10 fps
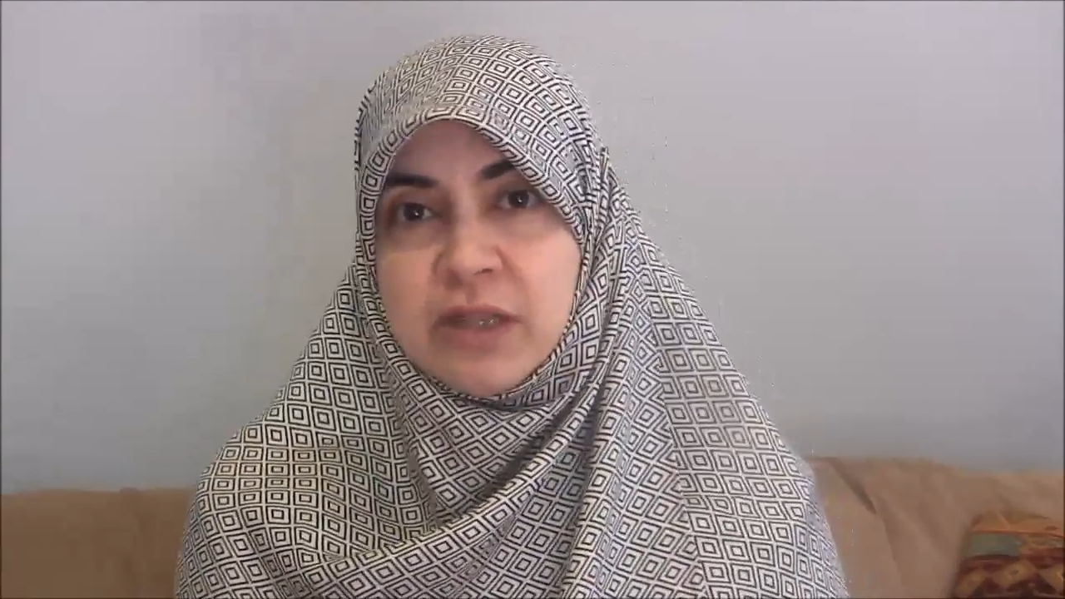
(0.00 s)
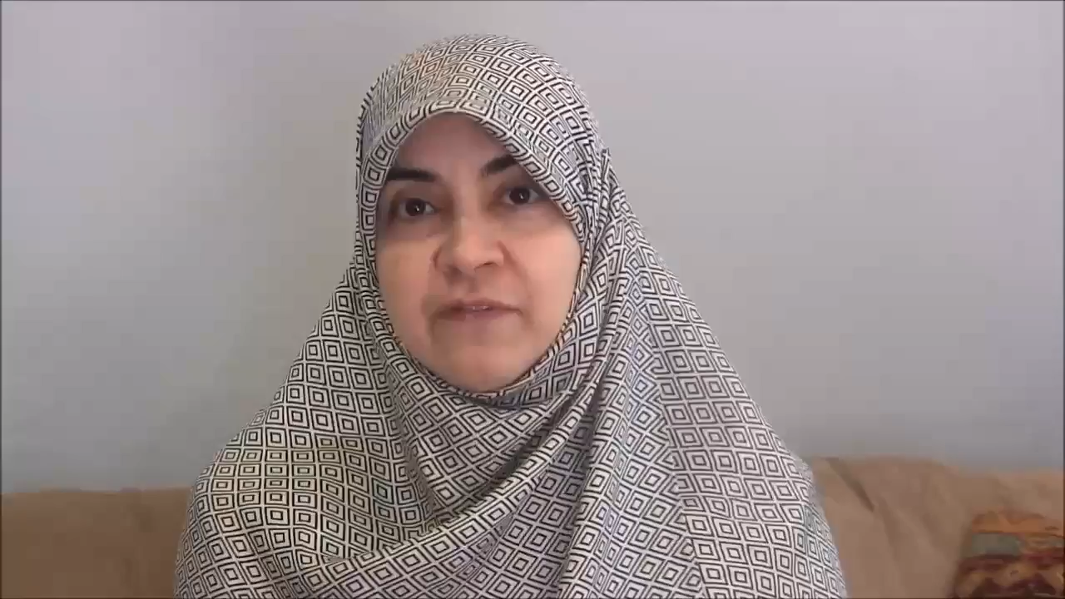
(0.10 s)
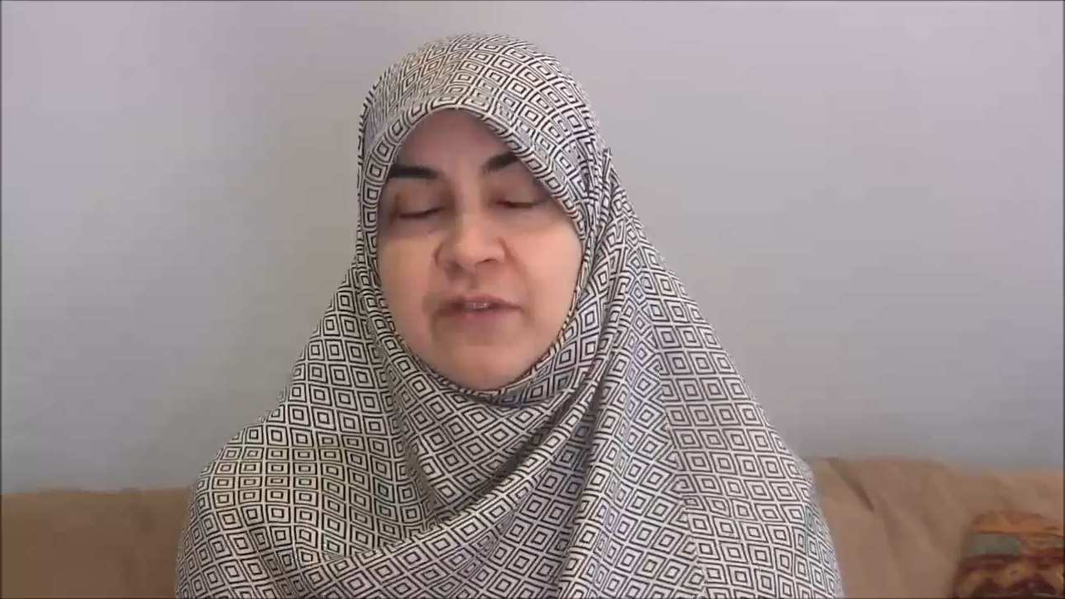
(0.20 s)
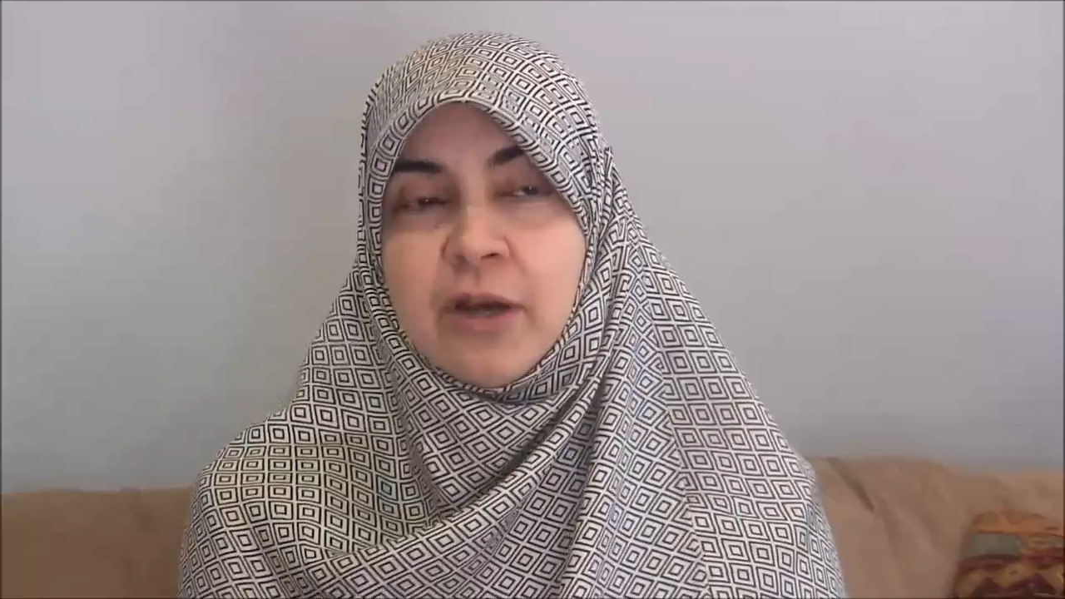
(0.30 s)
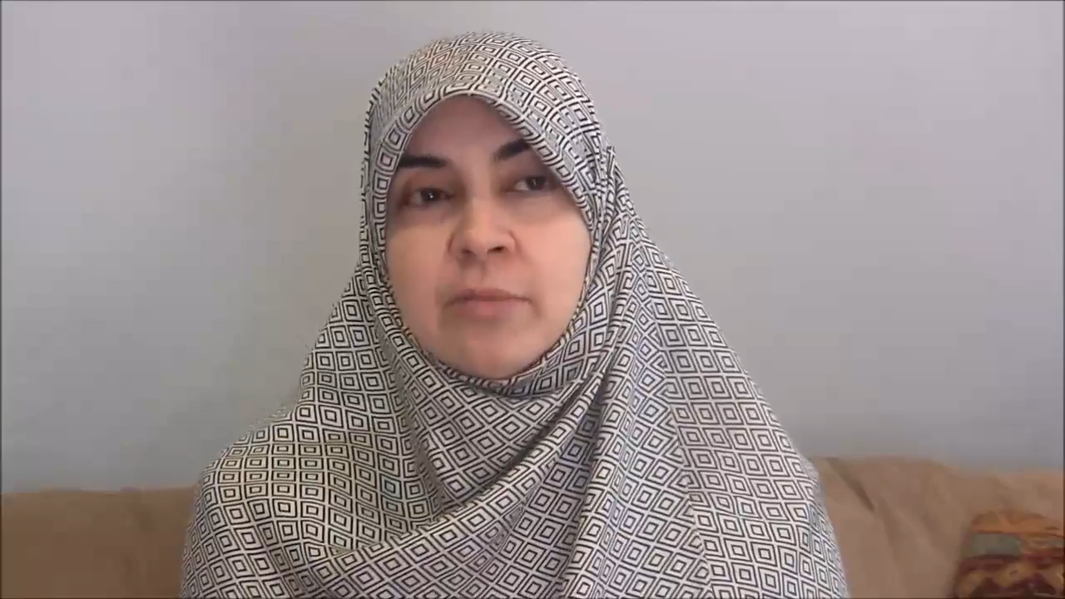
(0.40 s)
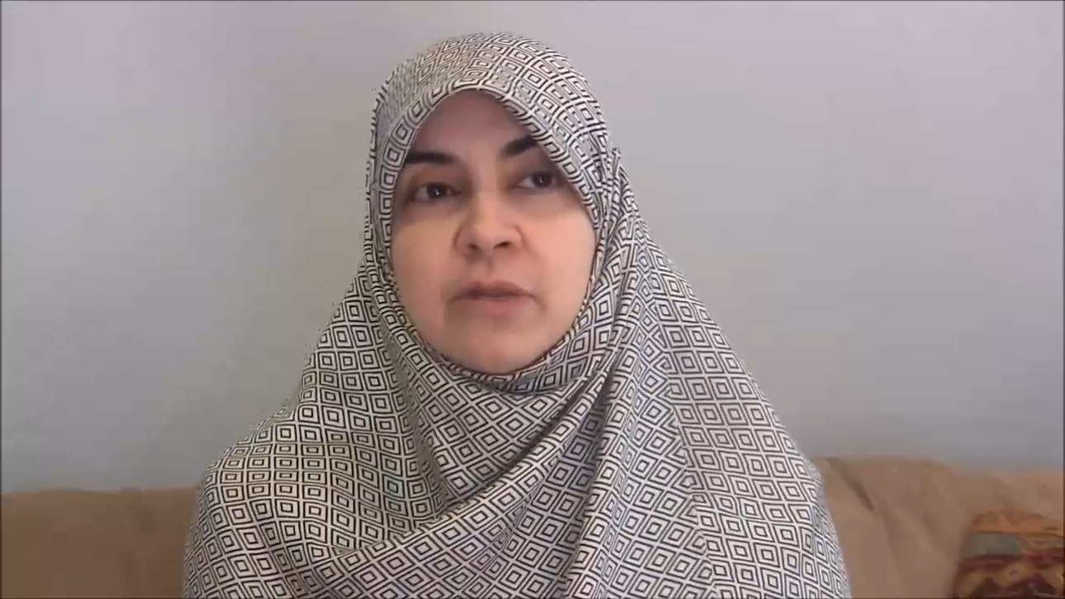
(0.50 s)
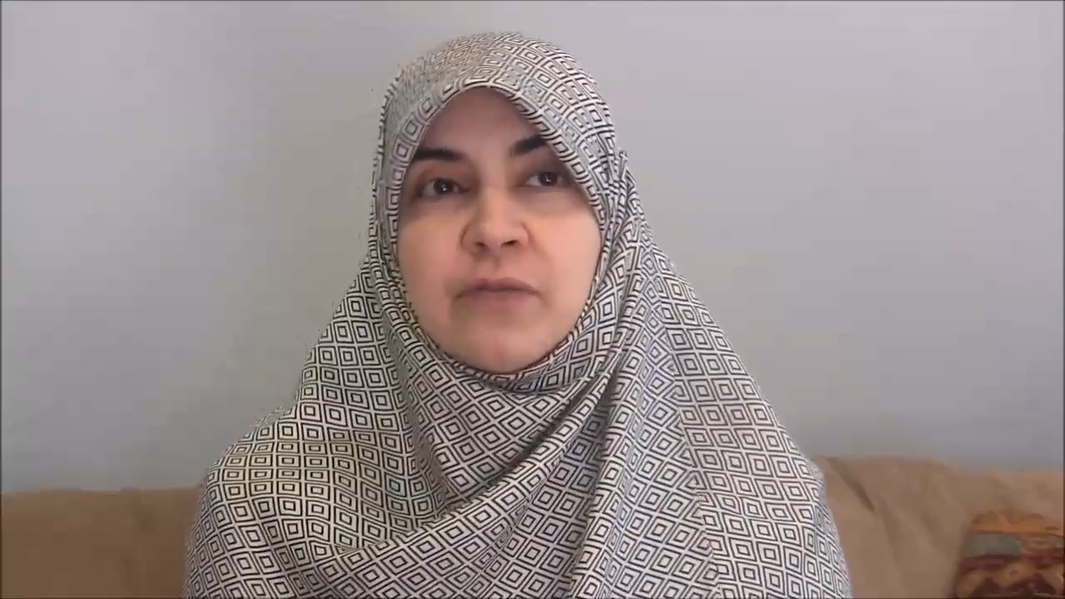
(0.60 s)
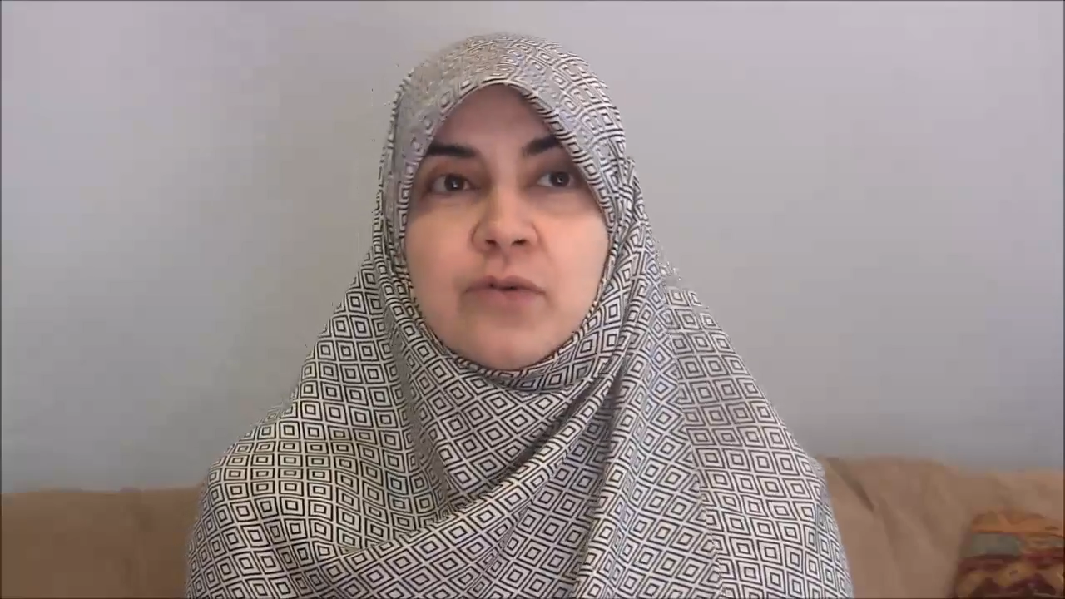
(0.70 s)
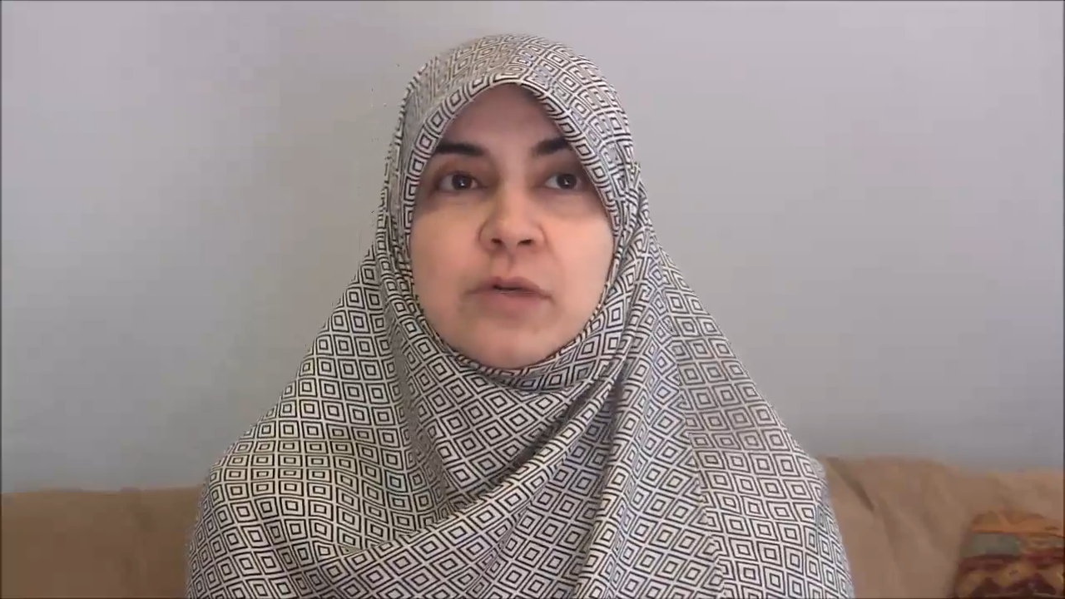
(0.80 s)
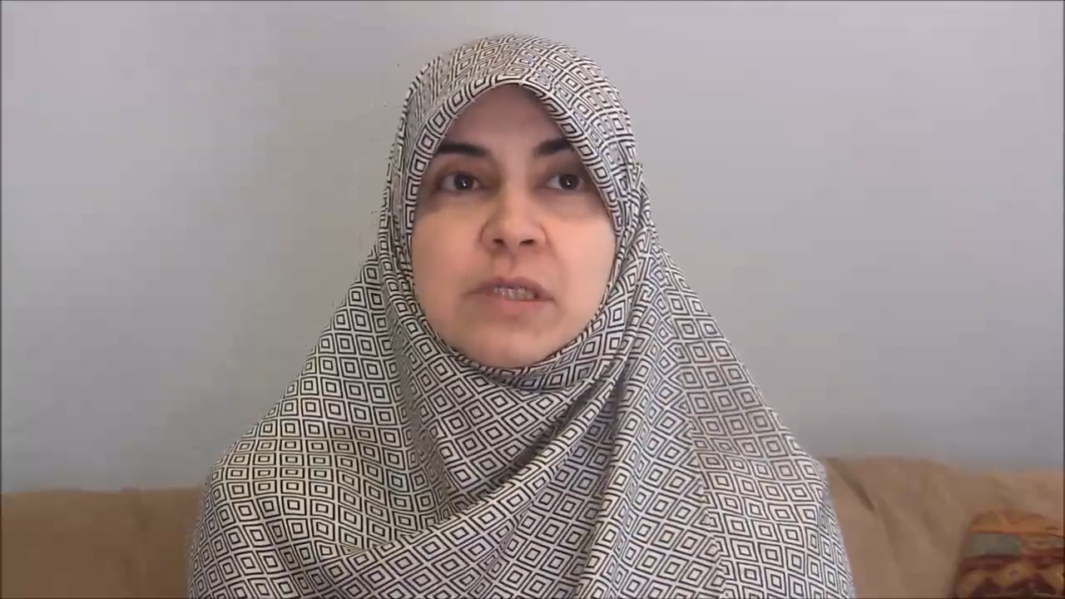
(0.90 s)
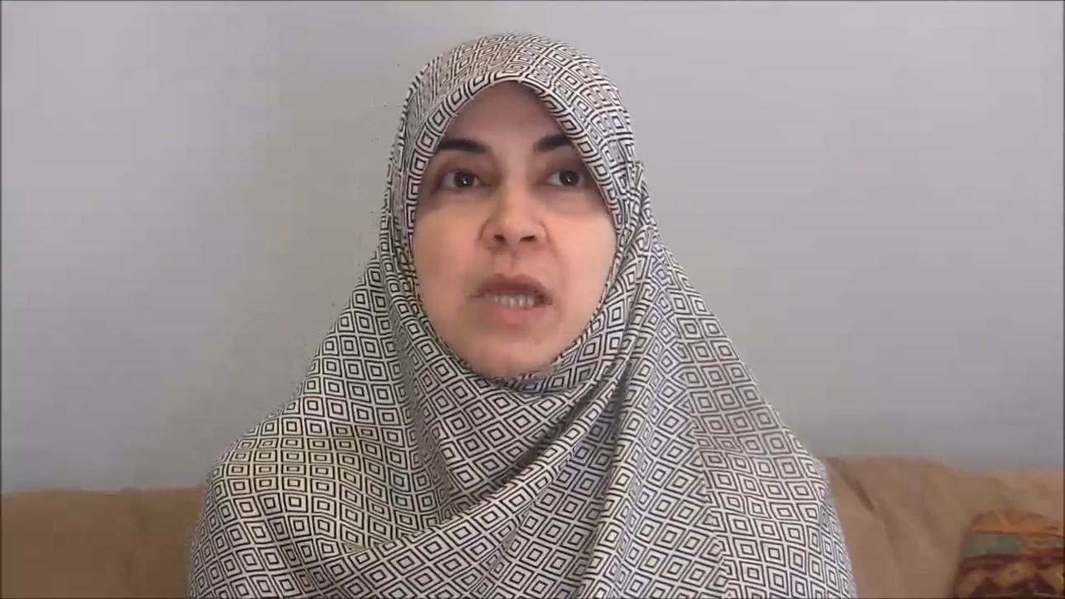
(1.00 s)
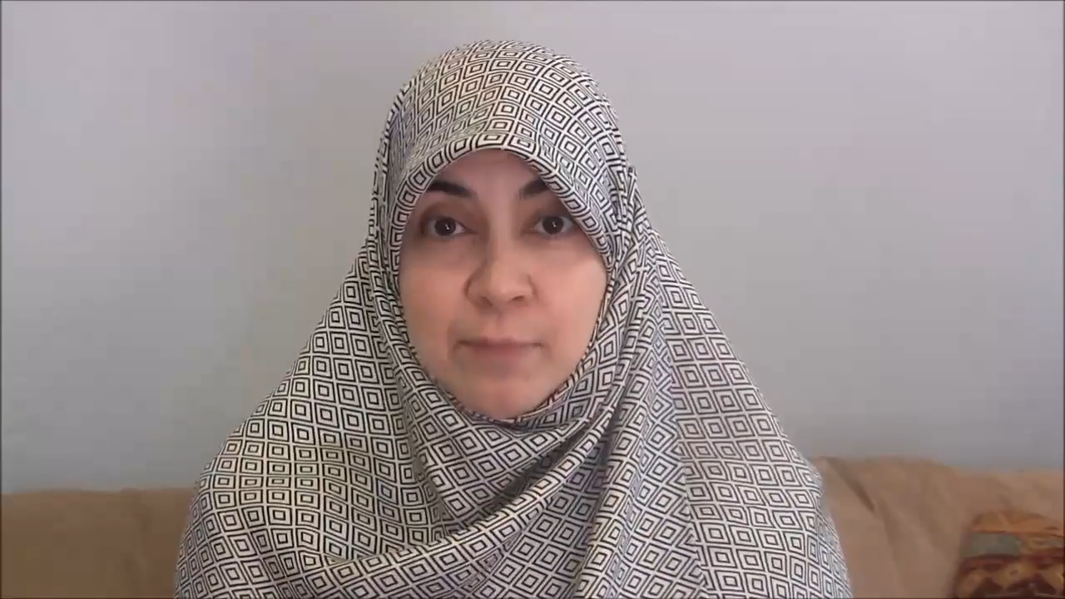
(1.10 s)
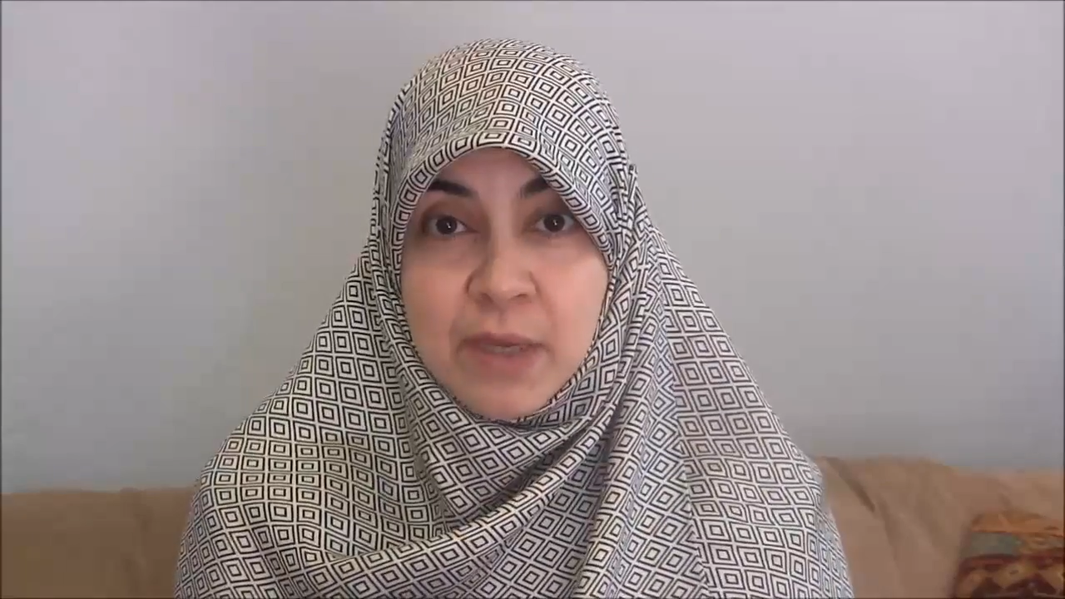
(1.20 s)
the environment of course